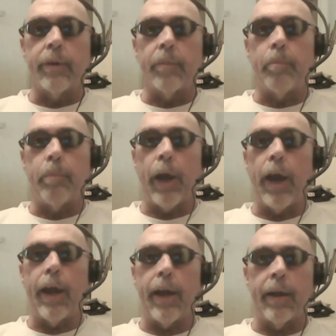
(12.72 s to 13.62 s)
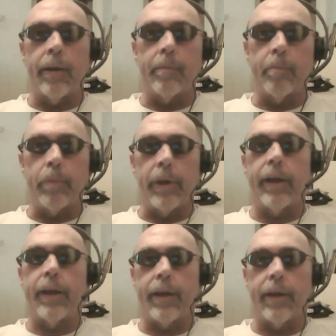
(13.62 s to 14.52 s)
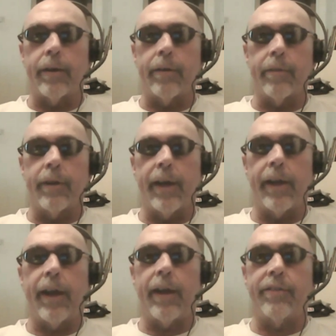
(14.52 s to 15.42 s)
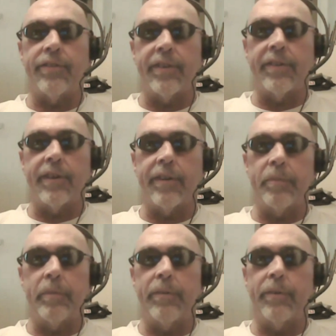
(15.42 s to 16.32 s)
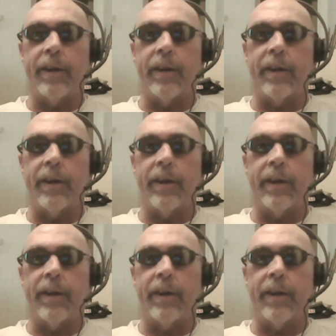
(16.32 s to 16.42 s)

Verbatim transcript: with Bam Bam. Hi, Seth Dog. It's been a